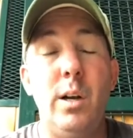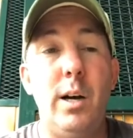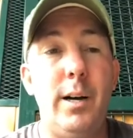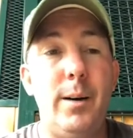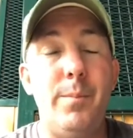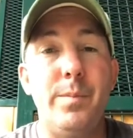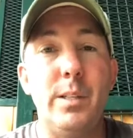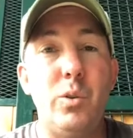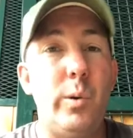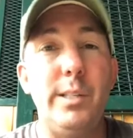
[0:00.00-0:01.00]
um,
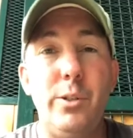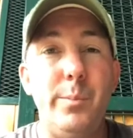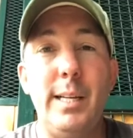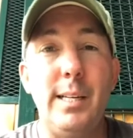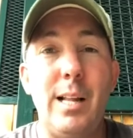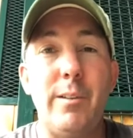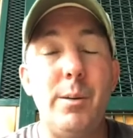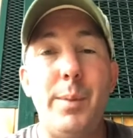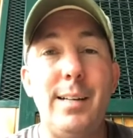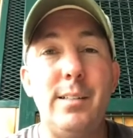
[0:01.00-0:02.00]
22 million dollar
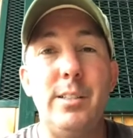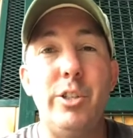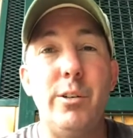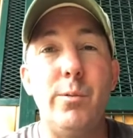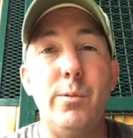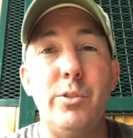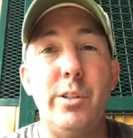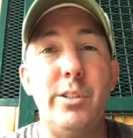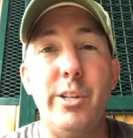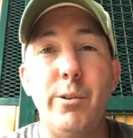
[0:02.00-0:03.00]
impact to the general to
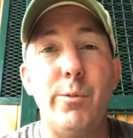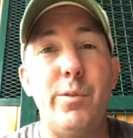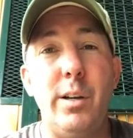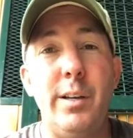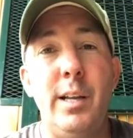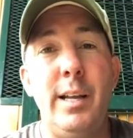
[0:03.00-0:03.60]
the general fund.